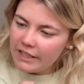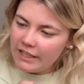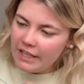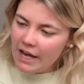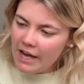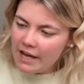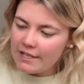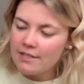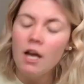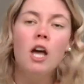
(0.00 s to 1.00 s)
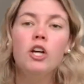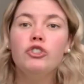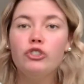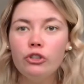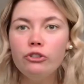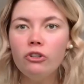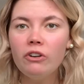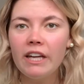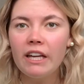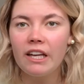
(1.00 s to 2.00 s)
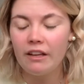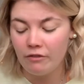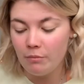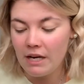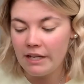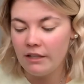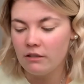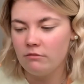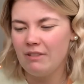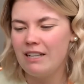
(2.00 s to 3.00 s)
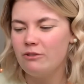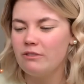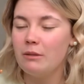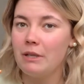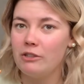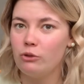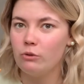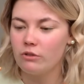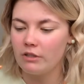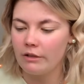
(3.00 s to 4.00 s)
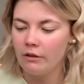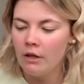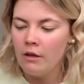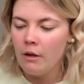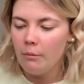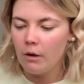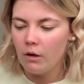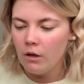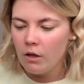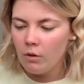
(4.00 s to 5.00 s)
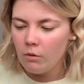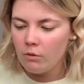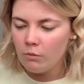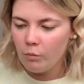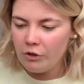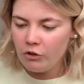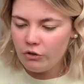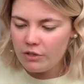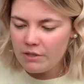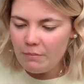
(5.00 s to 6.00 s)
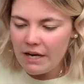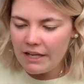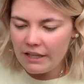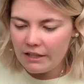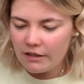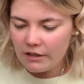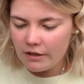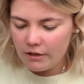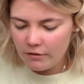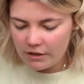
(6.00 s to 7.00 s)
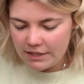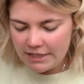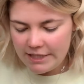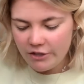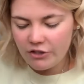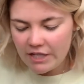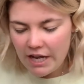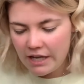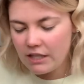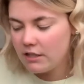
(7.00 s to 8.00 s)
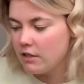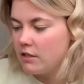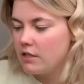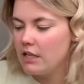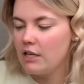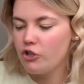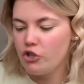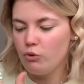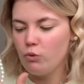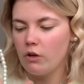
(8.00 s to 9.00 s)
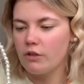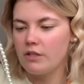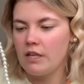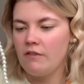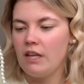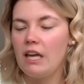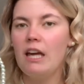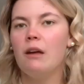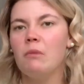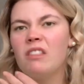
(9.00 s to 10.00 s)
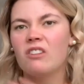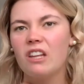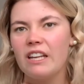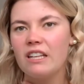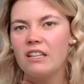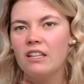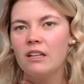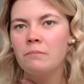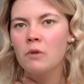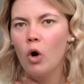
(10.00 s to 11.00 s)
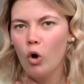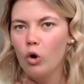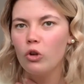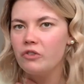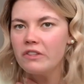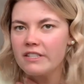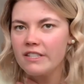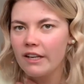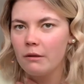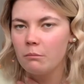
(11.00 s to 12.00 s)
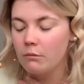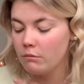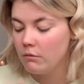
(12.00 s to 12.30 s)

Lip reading: Yes. Do you not hate if you buy... I don't really buy chokers now. But when you used to buy, like, the tiered necklaces slash chokers, and they came, and they're, like, all on the same